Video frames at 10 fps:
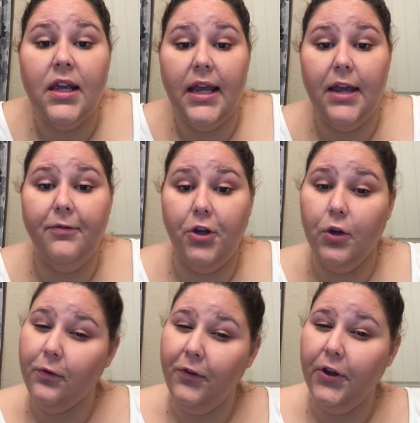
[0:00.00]
If
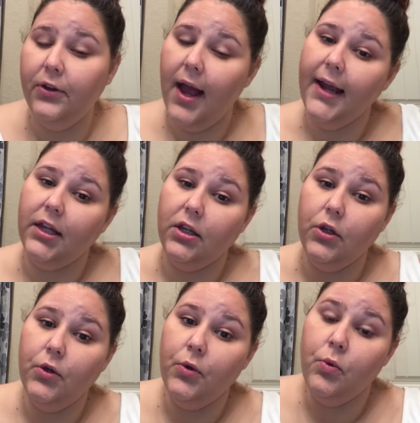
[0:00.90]
you feel like
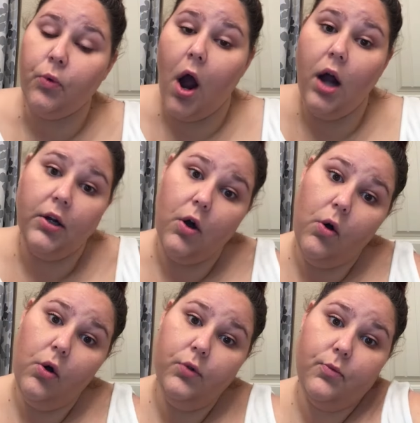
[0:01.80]
you rock
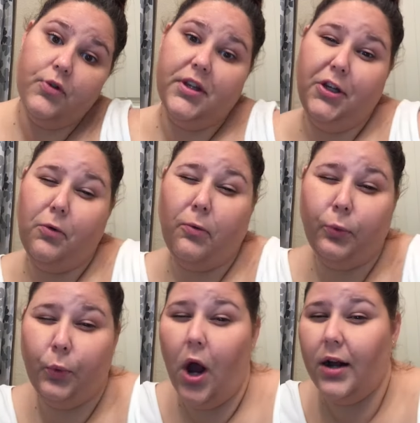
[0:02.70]
gold more than you
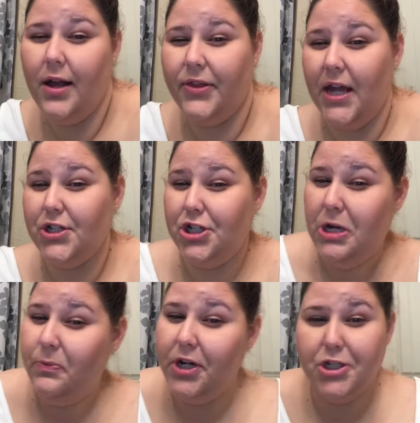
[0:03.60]
rock like that
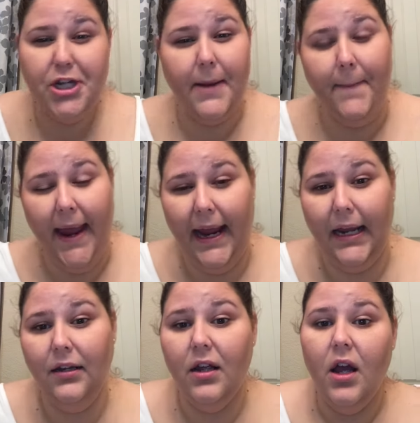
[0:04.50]
shimmery
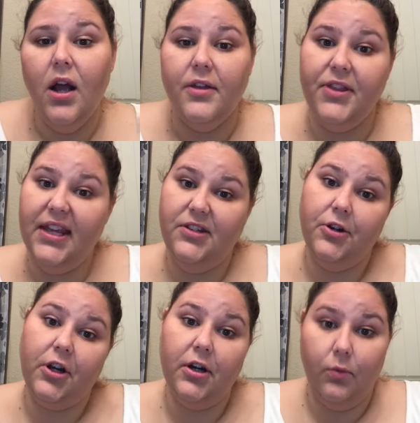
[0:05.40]
champagne, then
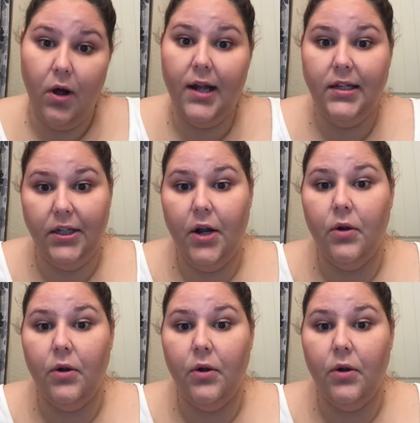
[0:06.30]
you're gonna want,